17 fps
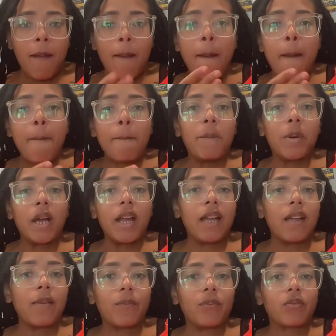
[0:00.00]
that.
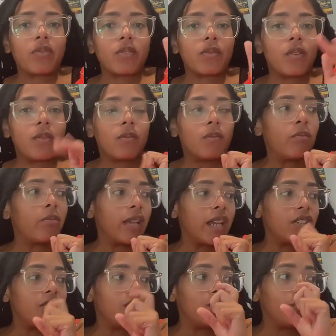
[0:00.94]
But
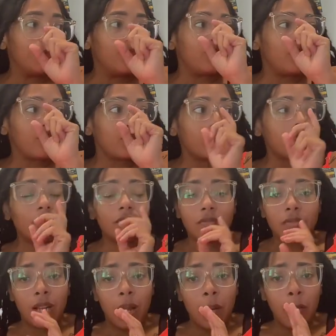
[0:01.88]
bless you.
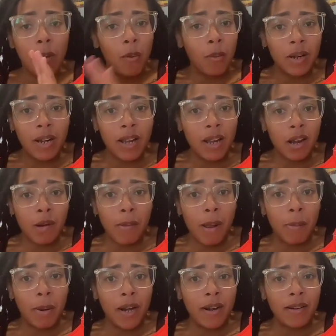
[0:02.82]
But when they go
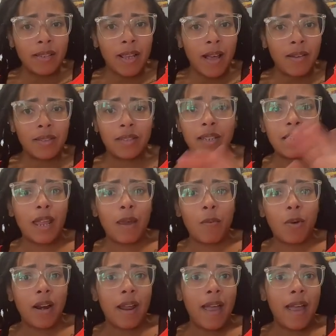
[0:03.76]
to my parents' house, then they